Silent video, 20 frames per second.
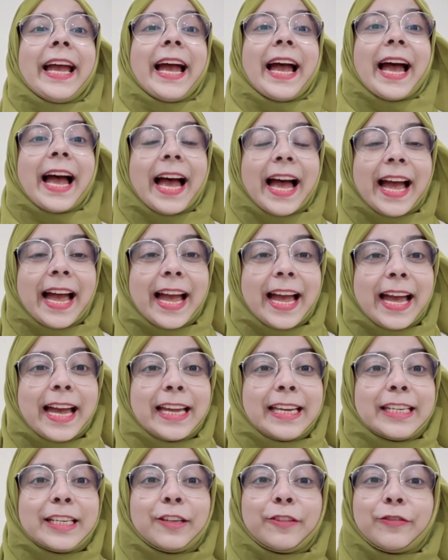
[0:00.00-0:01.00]

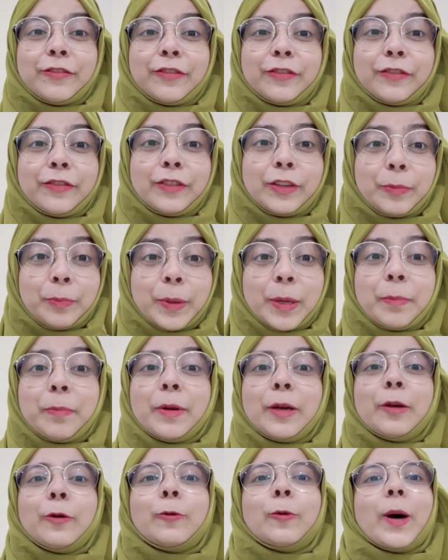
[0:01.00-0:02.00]
And if the
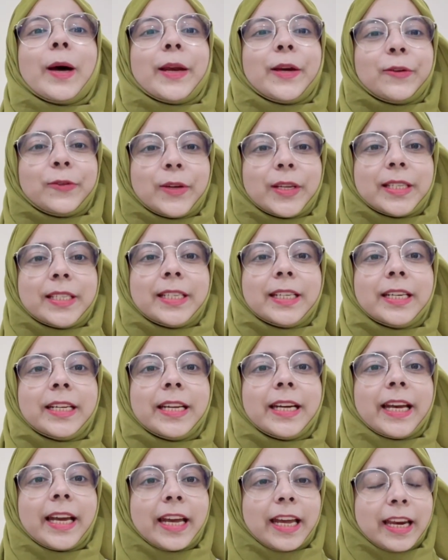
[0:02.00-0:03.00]
people who are
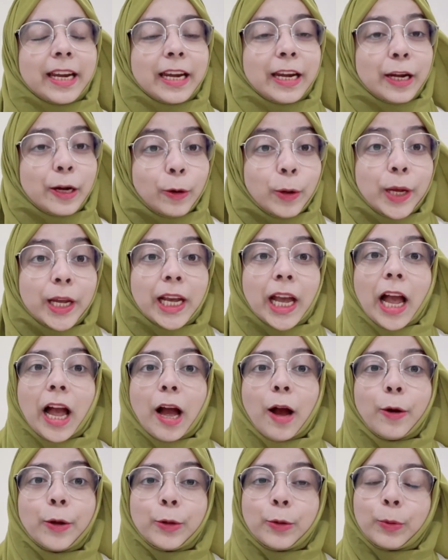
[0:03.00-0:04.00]
interested in knowing
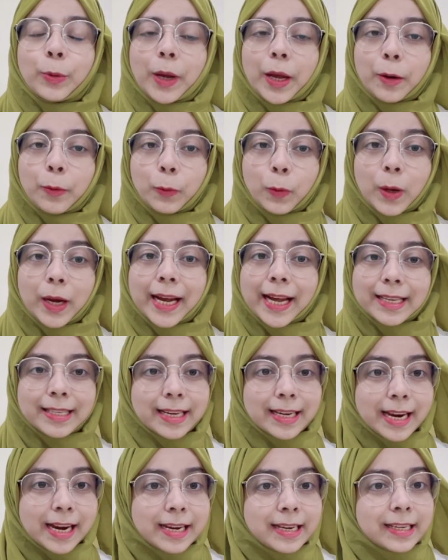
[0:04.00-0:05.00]
how you can work as a
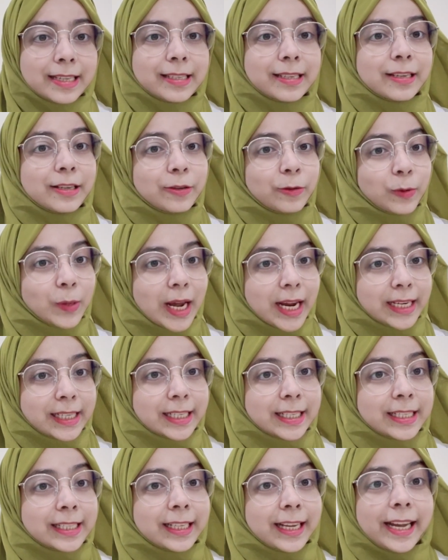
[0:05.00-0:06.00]
dentist in
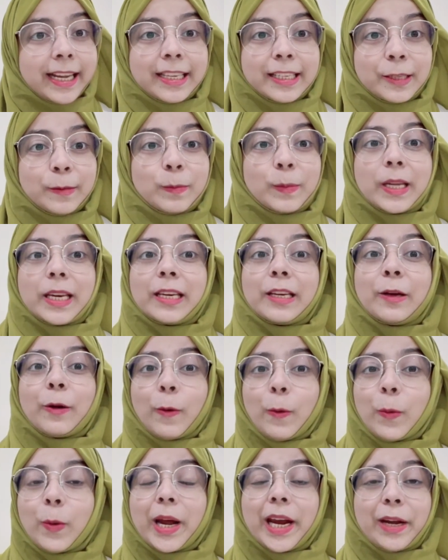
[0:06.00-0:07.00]
United Kingdom, then
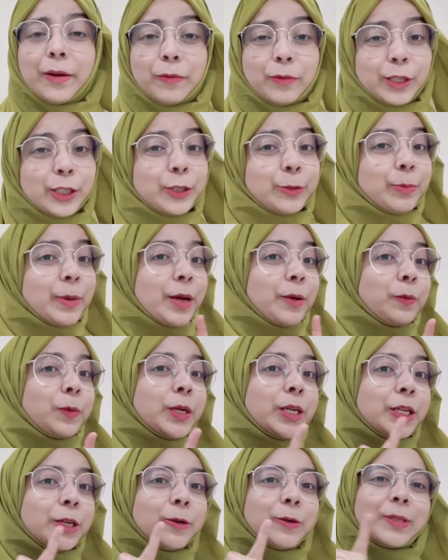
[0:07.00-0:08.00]
go and watch my
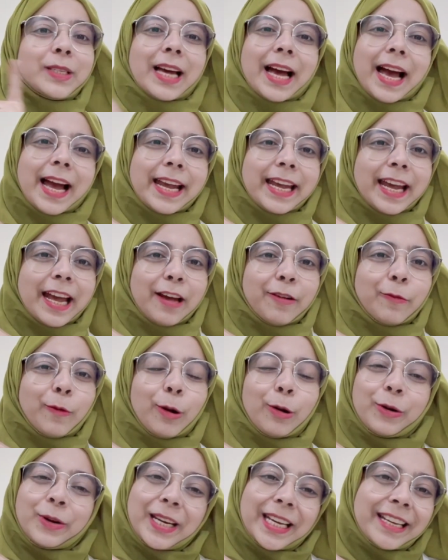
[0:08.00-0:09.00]
videos. I have
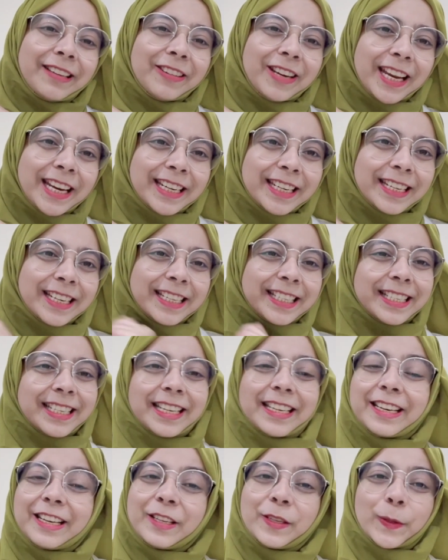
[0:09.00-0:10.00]
already created a
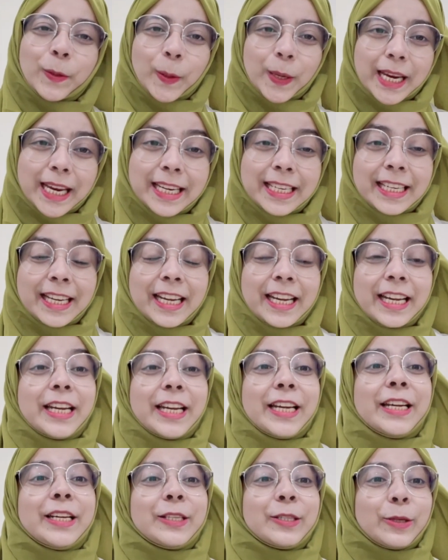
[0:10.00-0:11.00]
series on it.
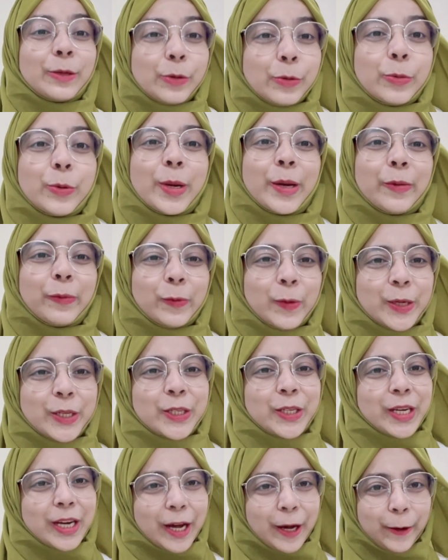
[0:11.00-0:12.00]
So go and
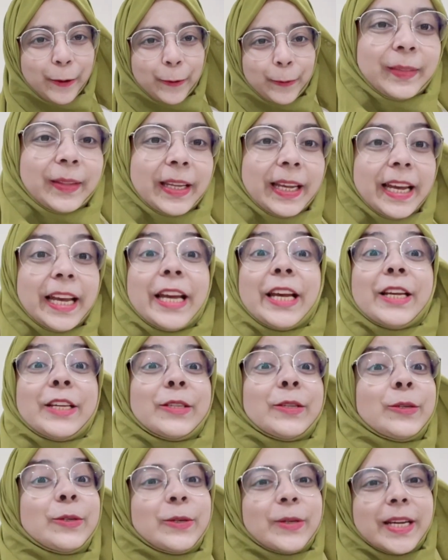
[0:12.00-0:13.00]
watch now.
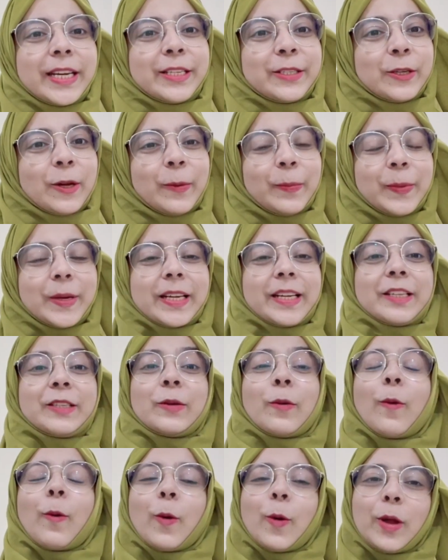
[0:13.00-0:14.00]
So today's topic is
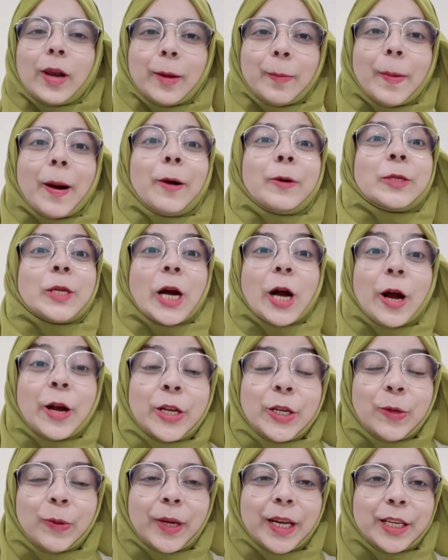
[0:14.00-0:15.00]
all about how
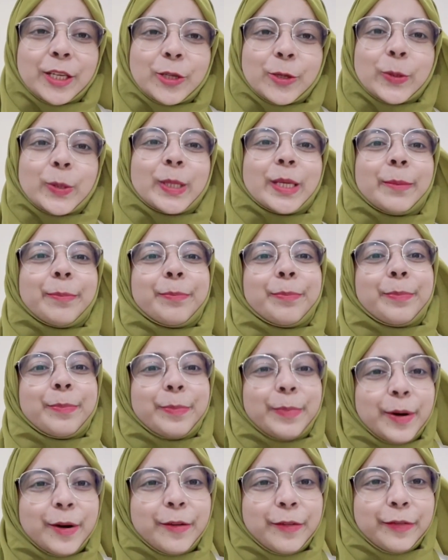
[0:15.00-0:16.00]
you can choose the
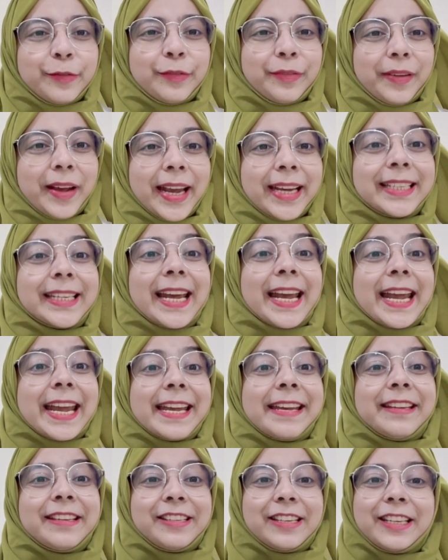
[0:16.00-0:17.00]
perfect
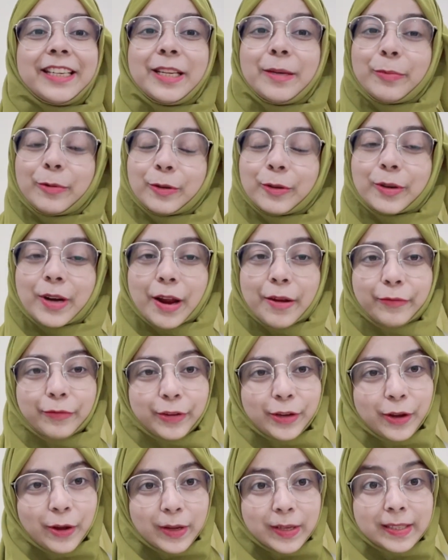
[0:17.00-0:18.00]
AEGD program
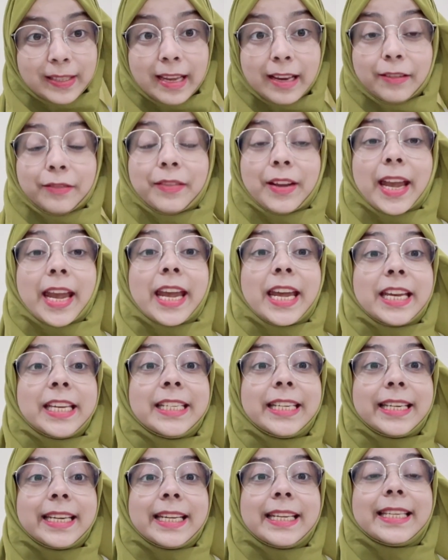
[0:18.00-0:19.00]
for yourself.
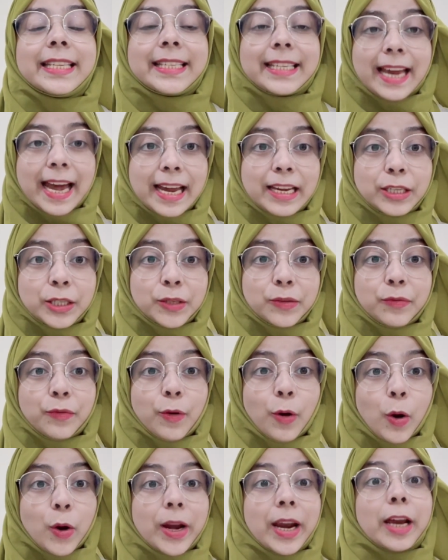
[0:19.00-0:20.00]
AEGD stands
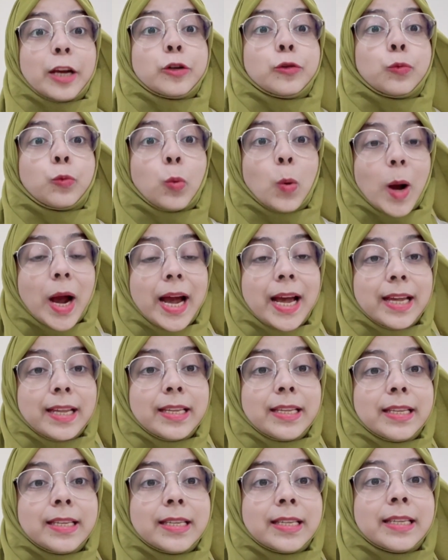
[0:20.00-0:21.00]
for
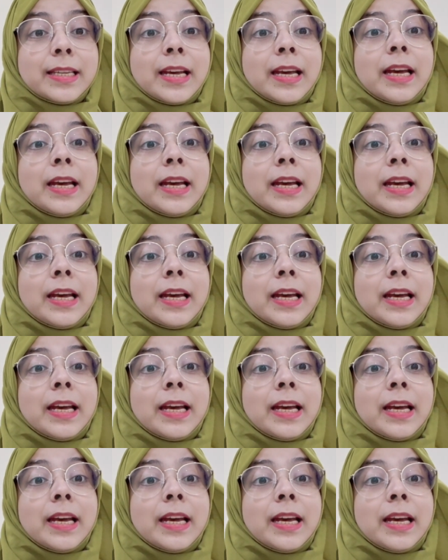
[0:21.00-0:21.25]
Advanced